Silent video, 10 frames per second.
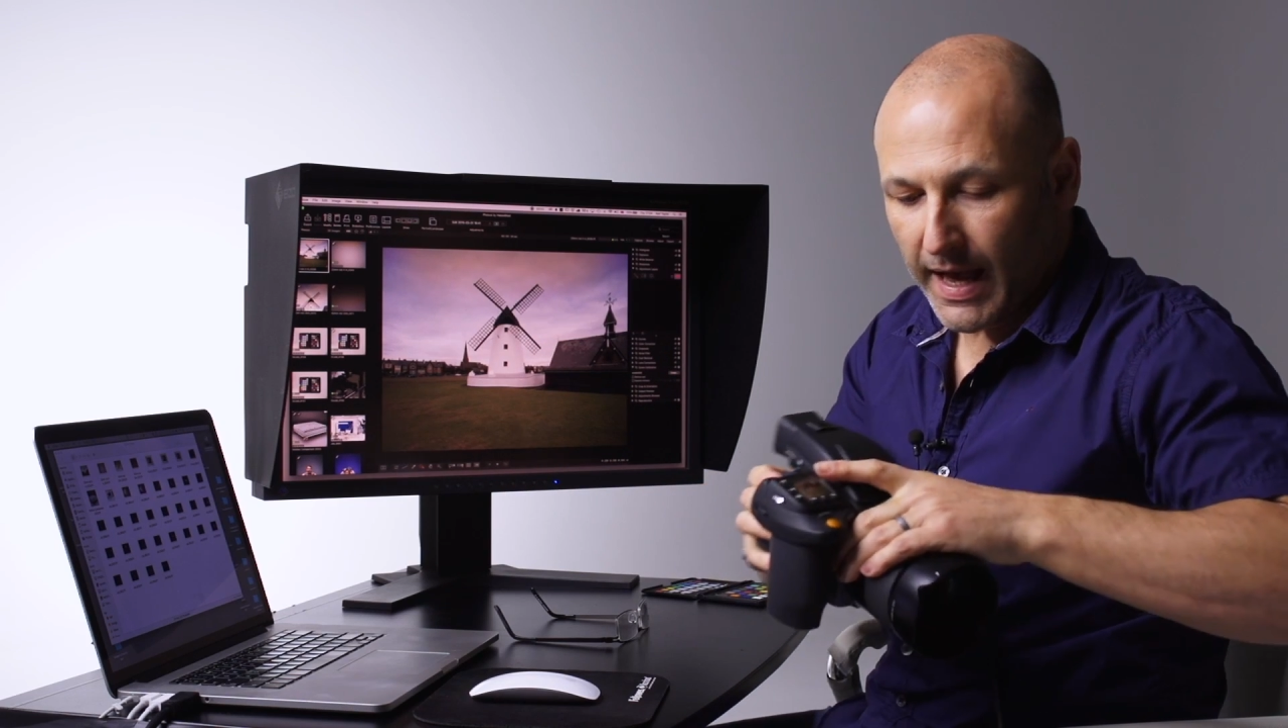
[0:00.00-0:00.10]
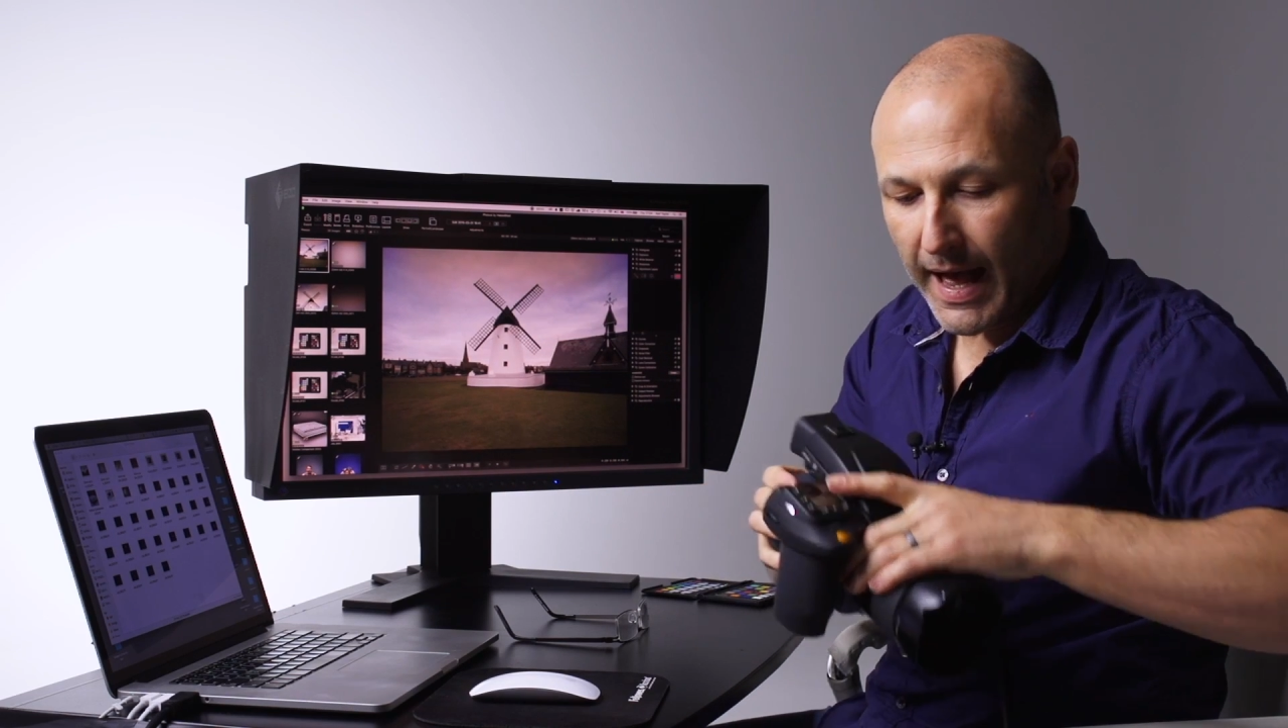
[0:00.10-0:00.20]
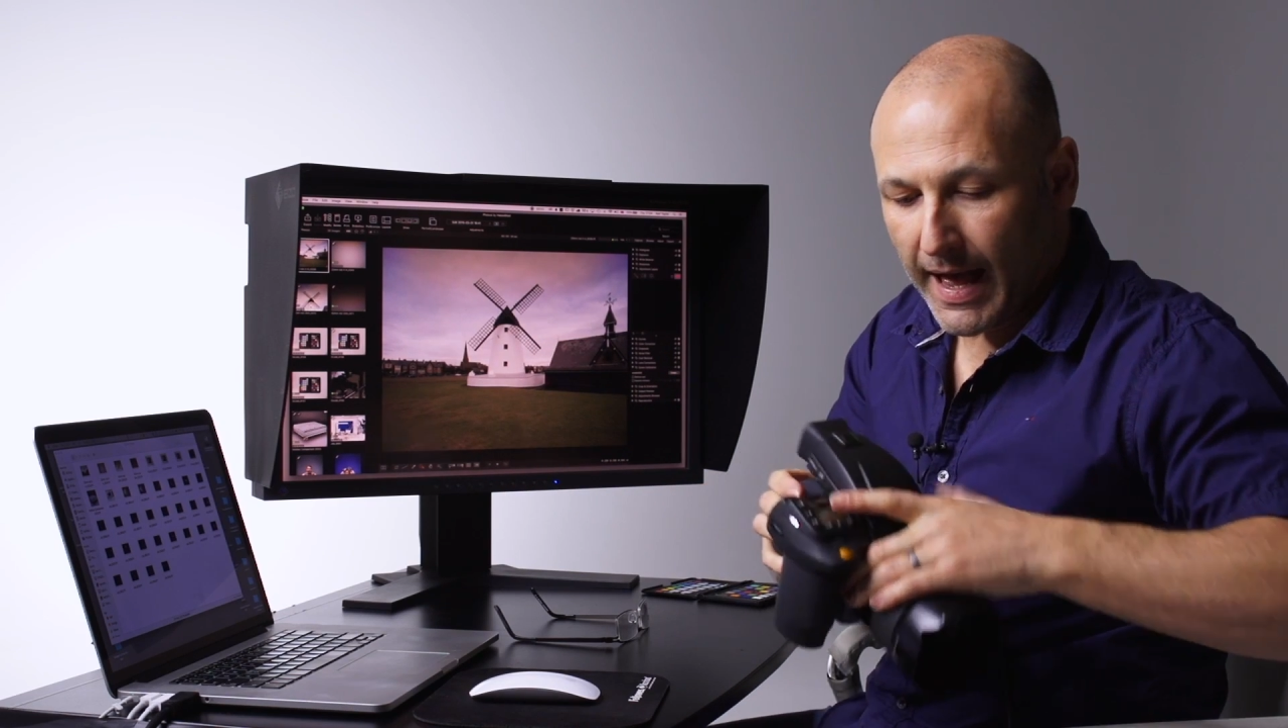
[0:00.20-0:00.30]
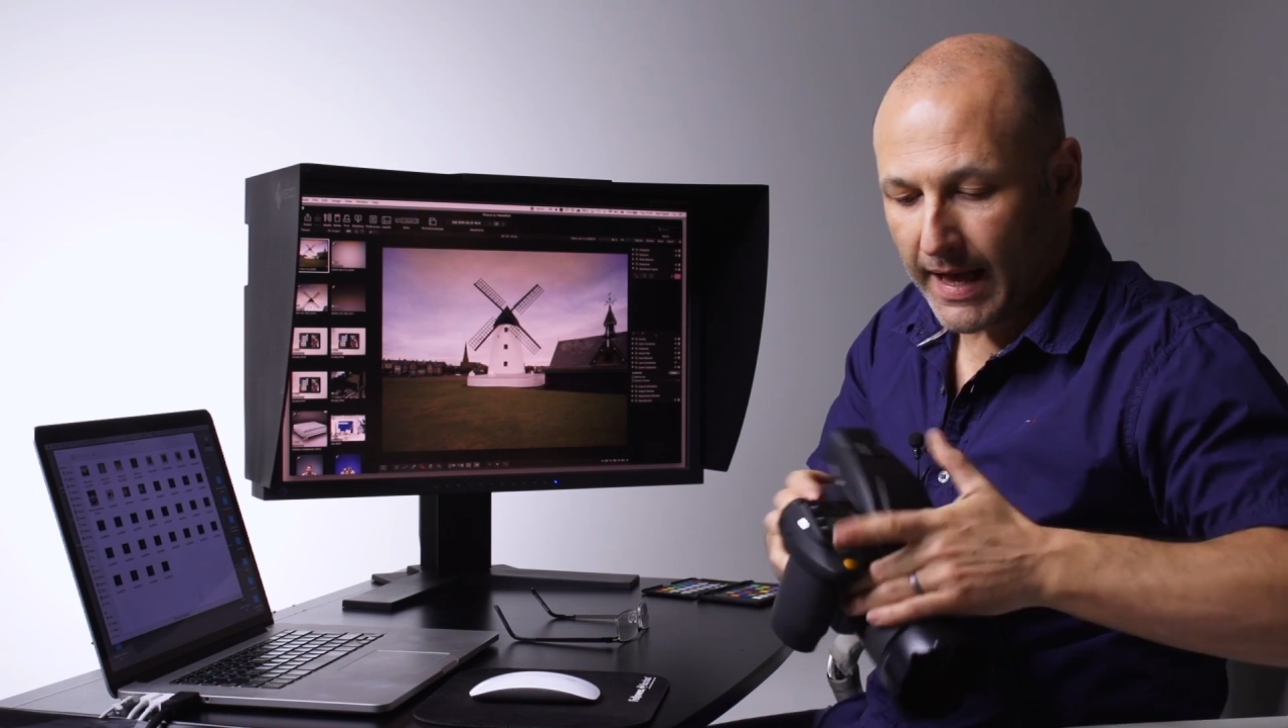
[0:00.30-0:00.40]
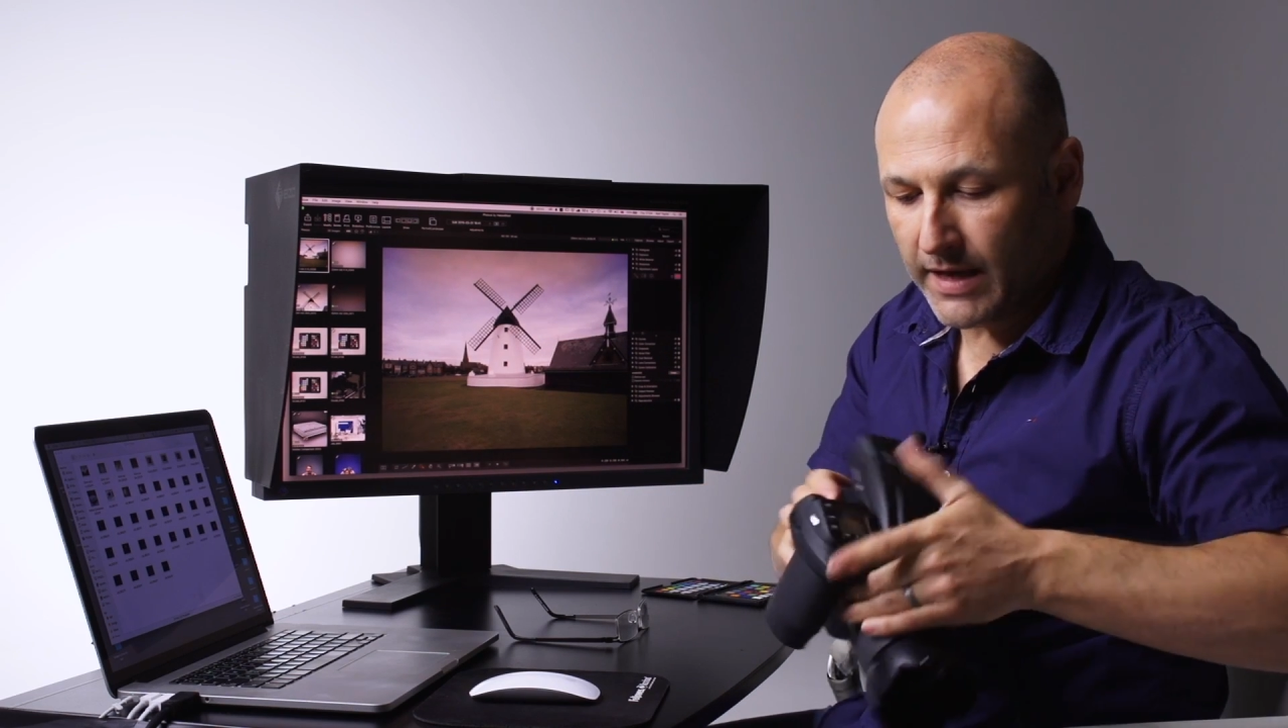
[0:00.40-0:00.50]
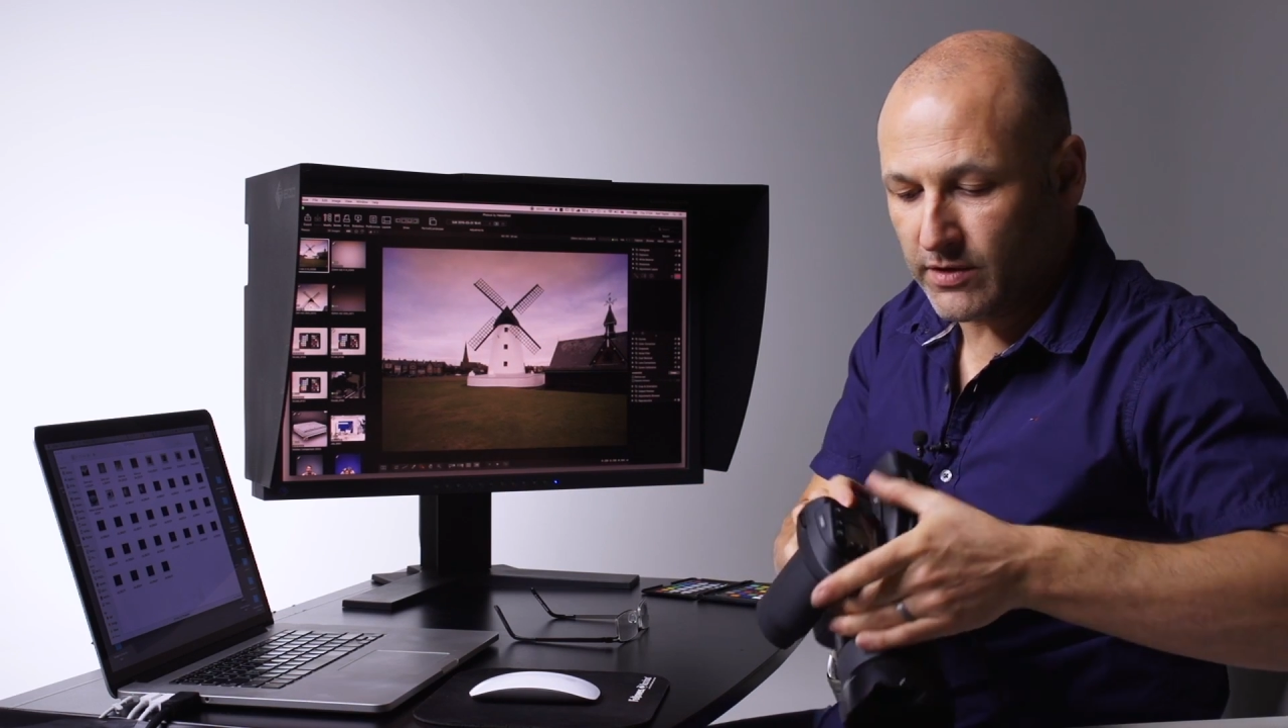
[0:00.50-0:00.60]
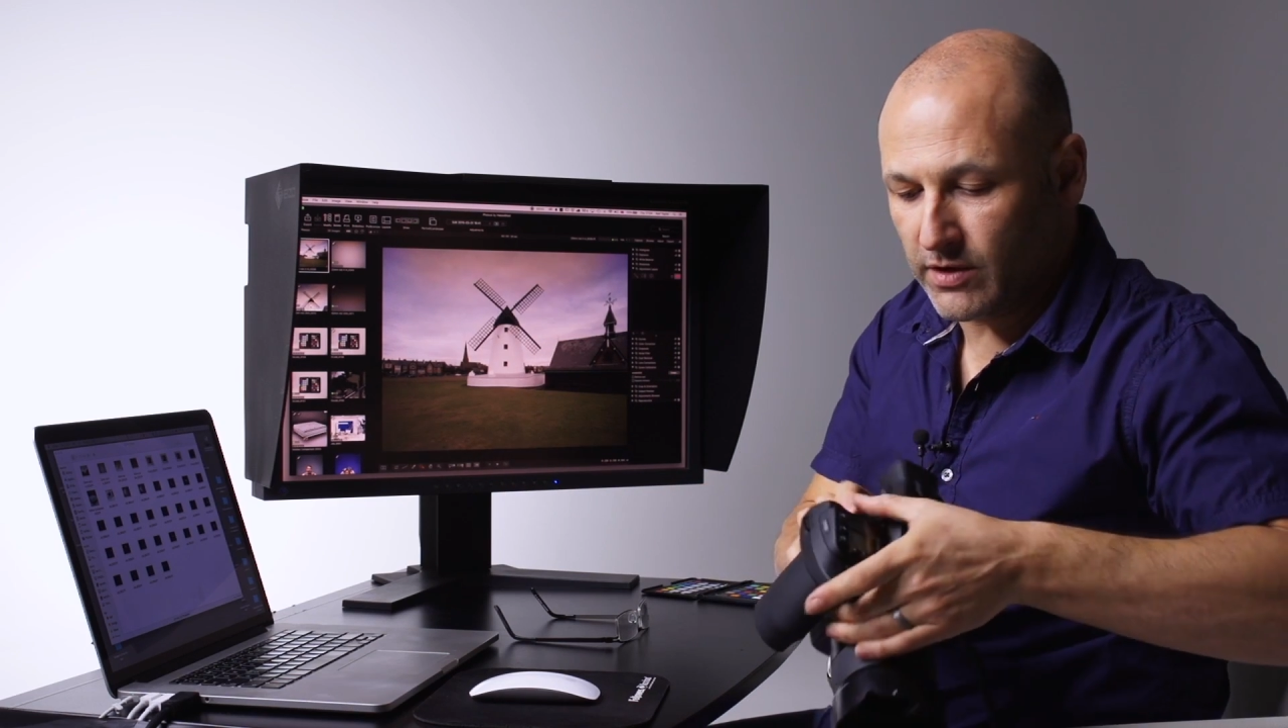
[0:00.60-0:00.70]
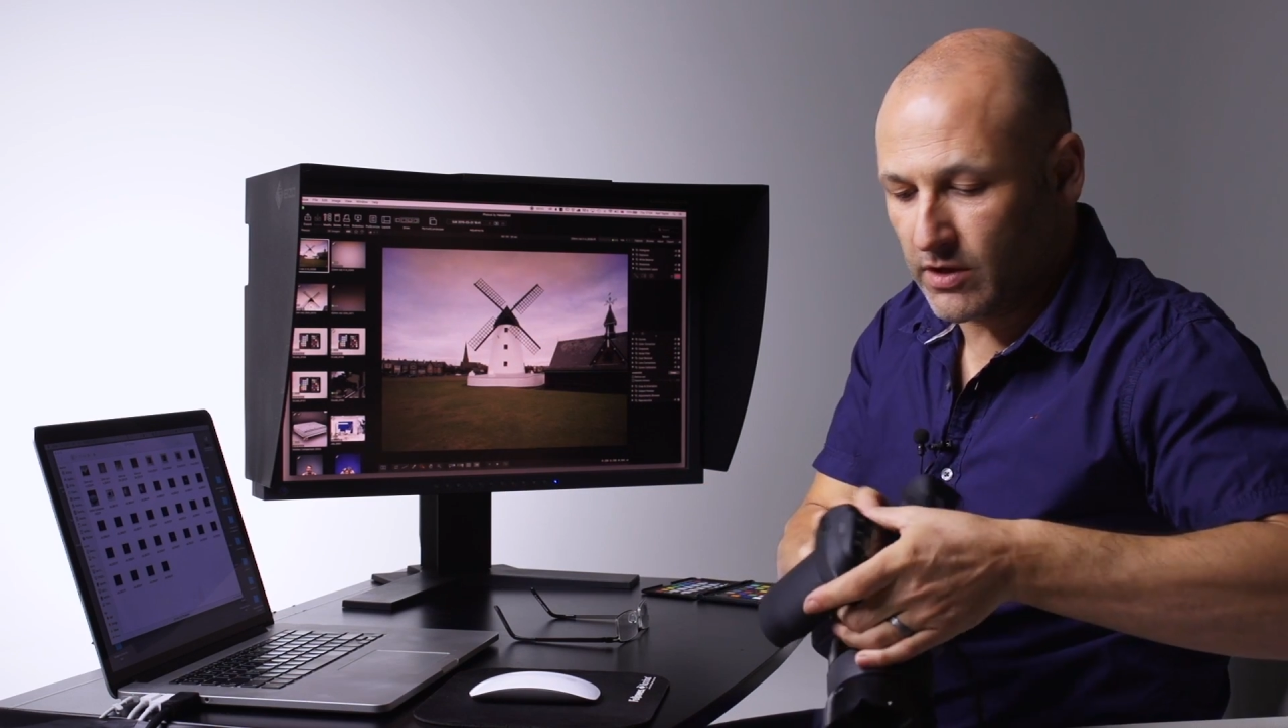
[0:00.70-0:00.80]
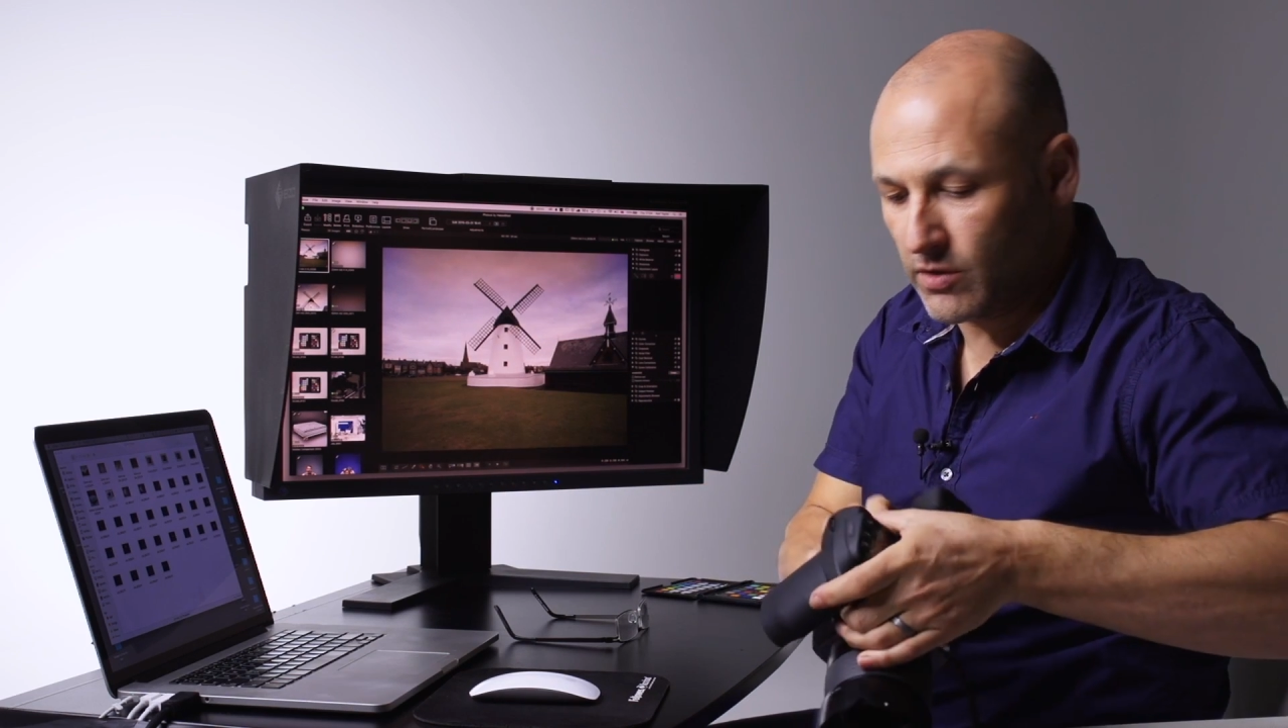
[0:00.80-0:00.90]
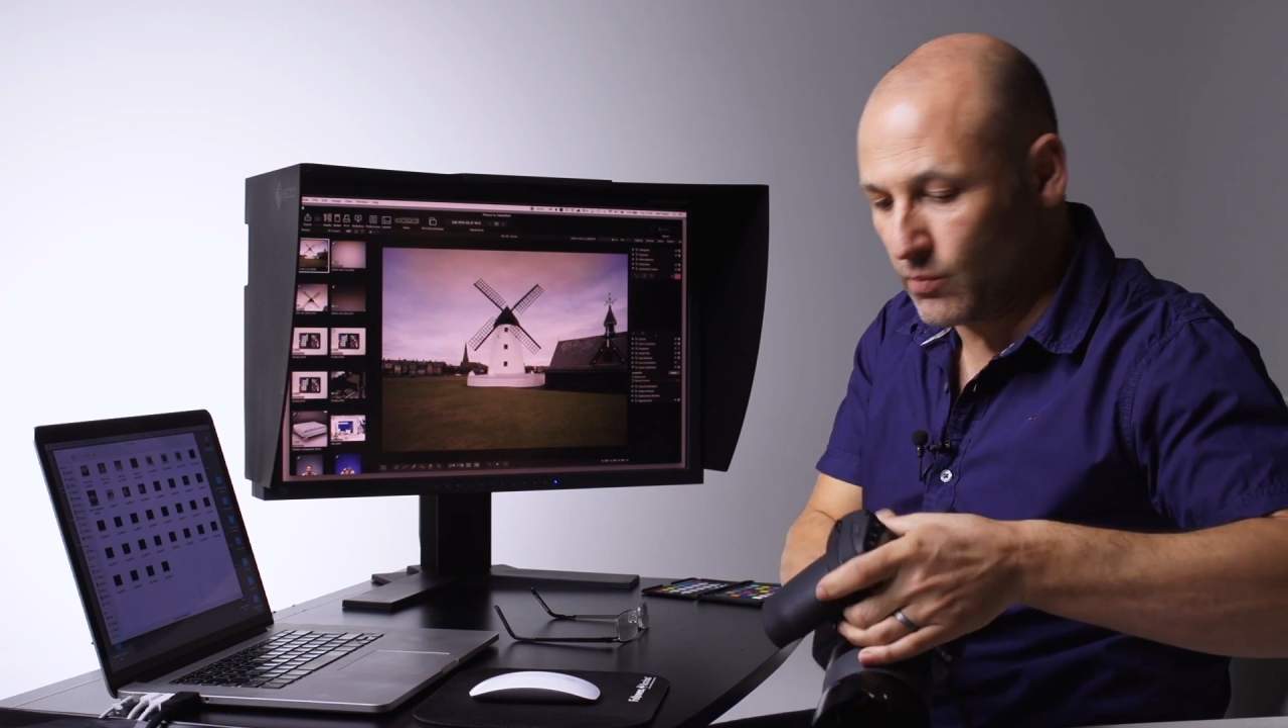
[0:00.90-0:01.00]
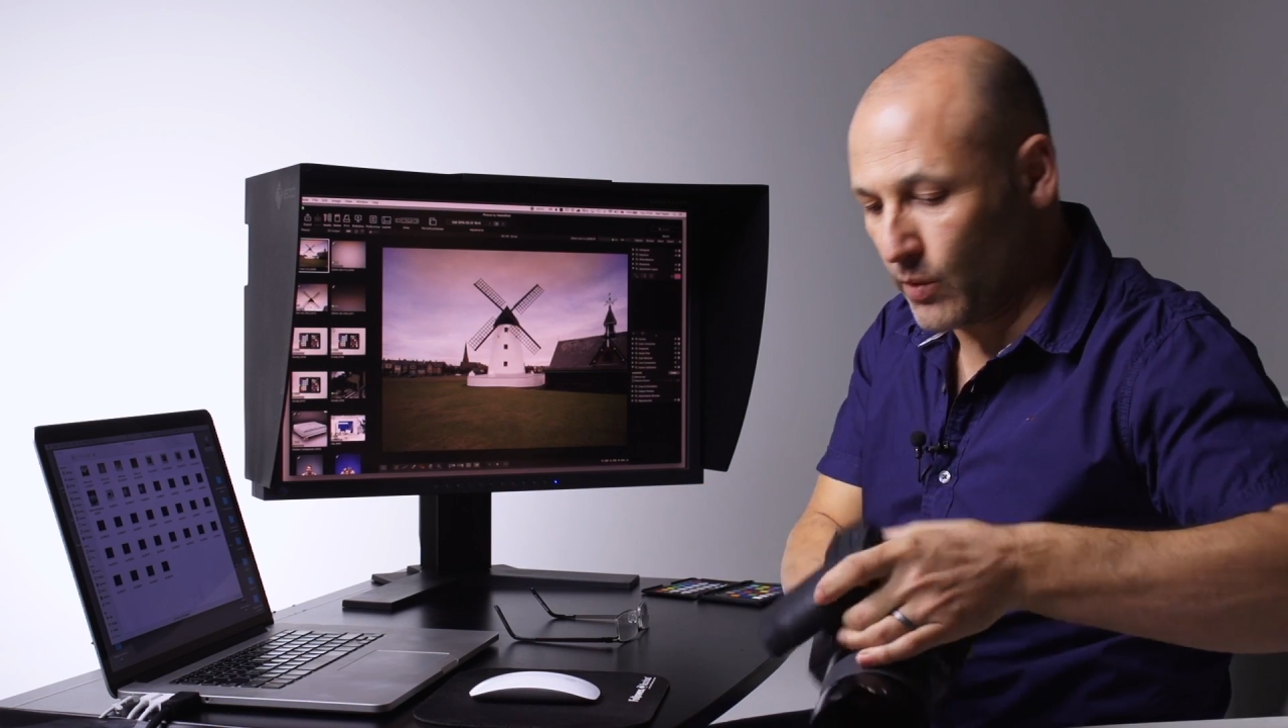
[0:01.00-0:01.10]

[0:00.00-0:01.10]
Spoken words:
And